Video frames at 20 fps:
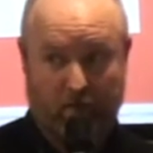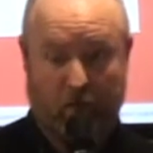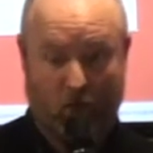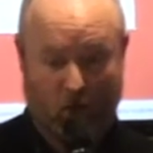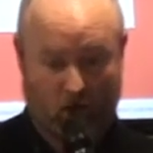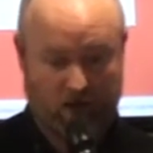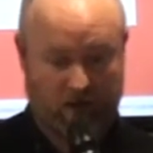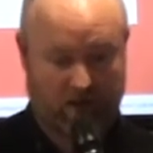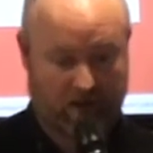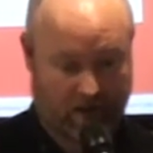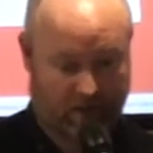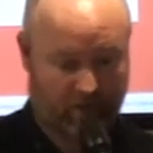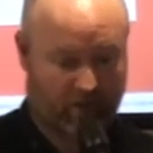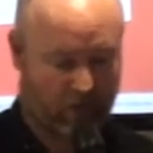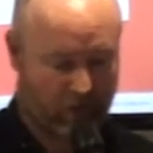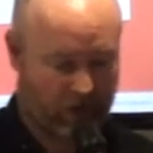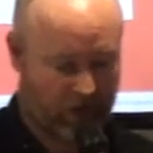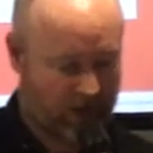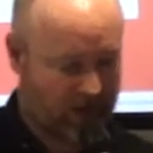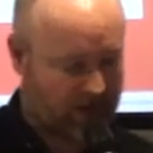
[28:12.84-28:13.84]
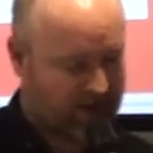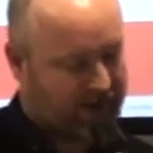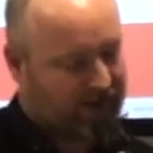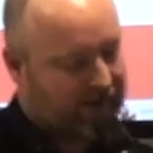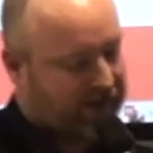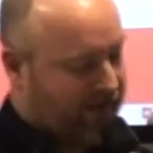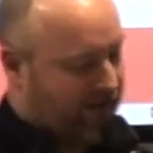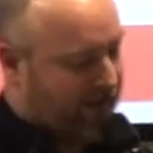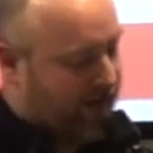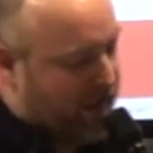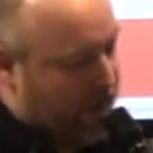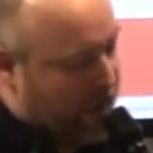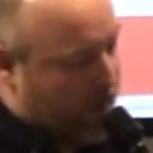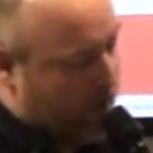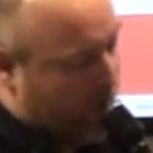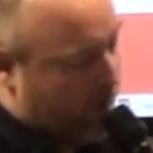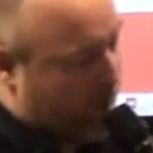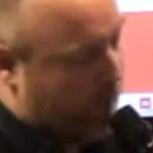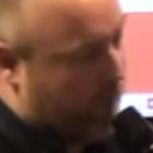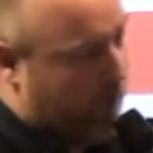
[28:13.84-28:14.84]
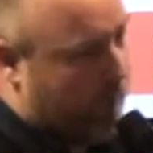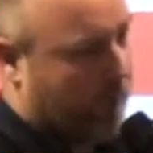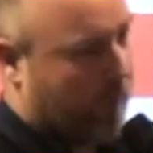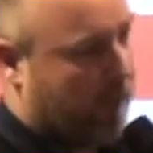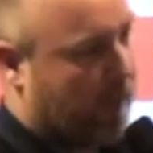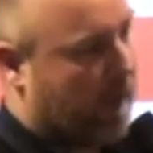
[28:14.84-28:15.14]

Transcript: bots everywhere. Um,